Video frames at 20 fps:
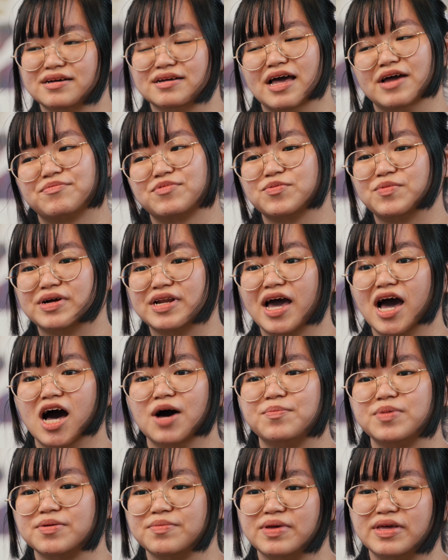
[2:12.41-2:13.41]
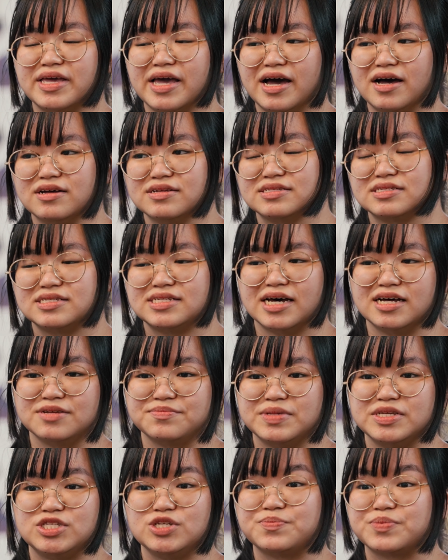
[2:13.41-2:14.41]
Everyone helping me out, telling
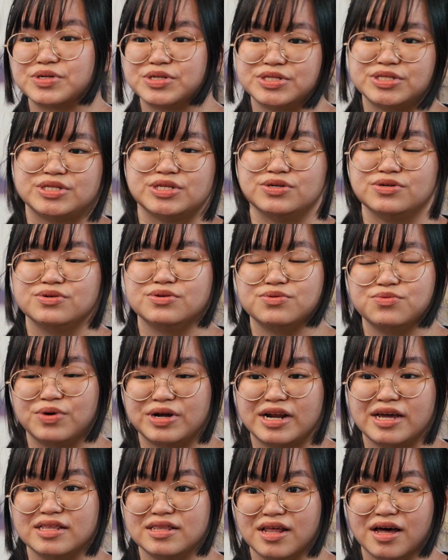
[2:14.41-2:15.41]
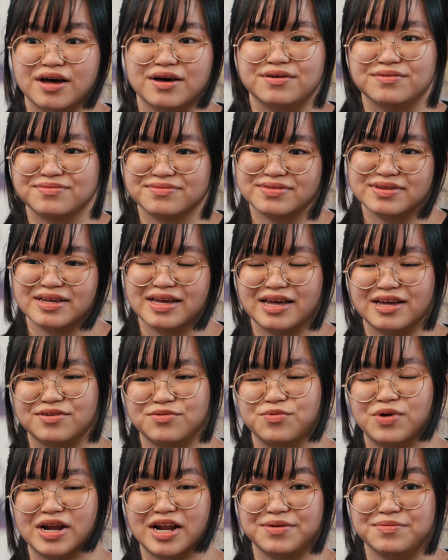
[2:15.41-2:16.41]
me to pursue what I love and
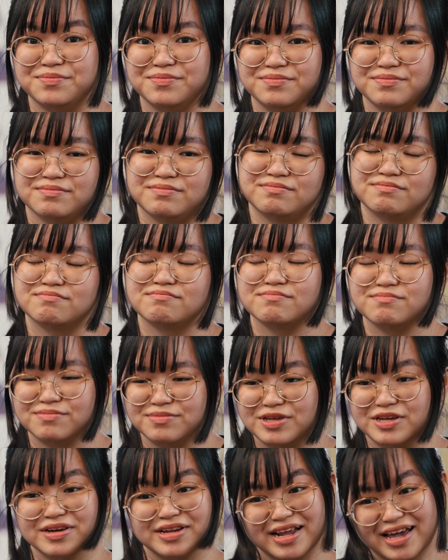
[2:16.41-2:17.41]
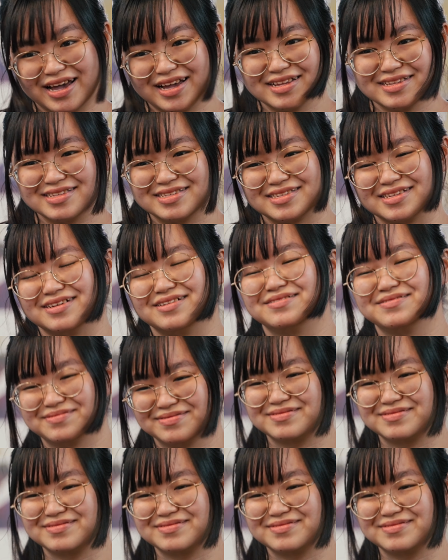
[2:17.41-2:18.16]
what I'm good at, so.